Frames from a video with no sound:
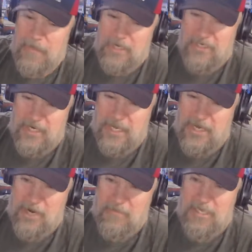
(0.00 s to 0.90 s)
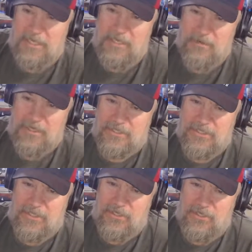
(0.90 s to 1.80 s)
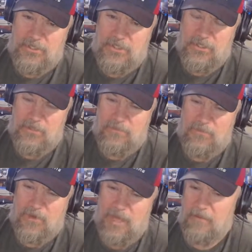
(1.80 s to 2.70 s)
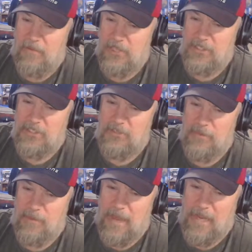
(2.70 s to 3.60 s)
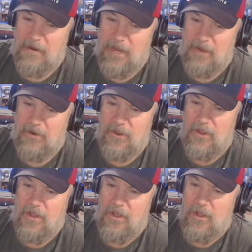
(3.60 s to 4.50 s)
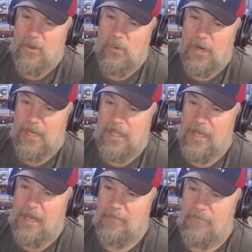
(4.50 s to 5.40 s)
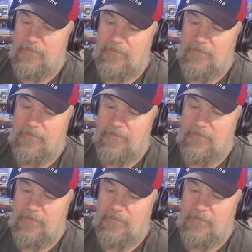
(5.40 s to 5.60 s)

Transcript: go ahead and bounce on out of here. I'm like see what else is on YouTube while I'm listening to it in the background while